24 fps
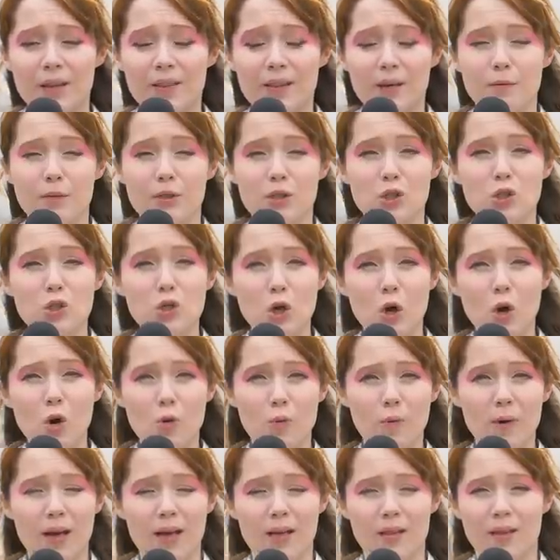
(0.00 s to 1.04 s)
there was no
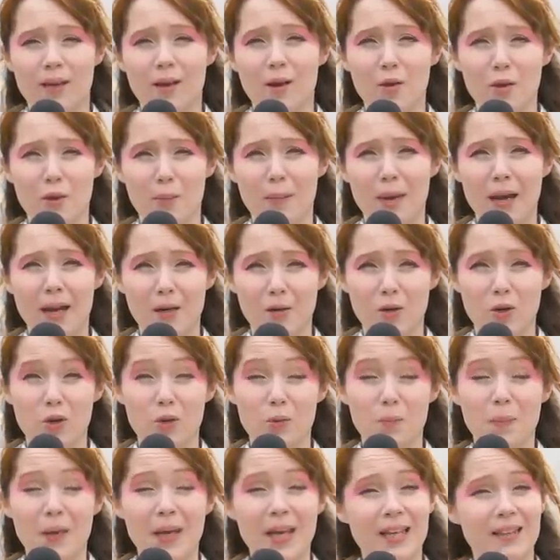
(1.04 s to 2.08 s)
way the other man could
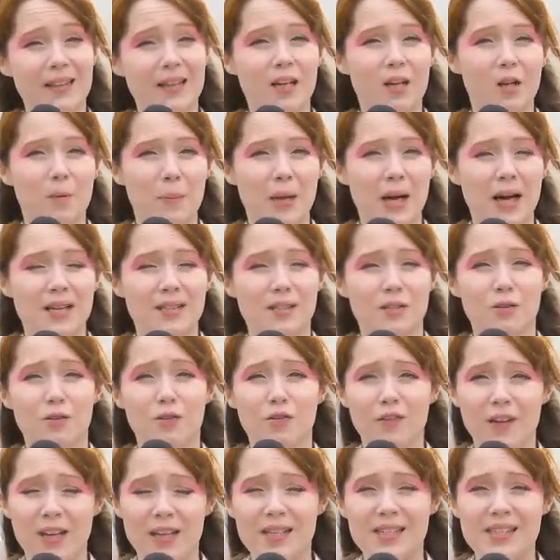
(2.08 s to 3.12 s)
pick that up as an
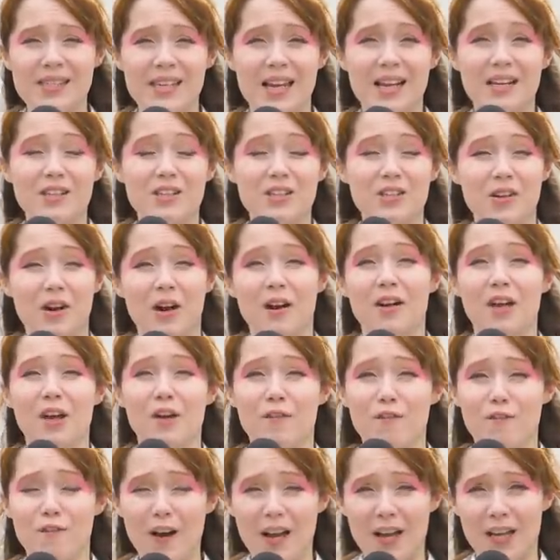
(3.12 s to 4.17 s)
offense and start a
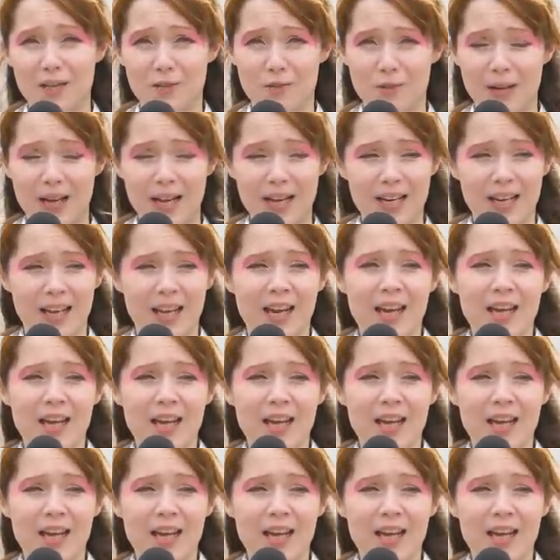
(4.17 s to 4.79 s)
fight, right?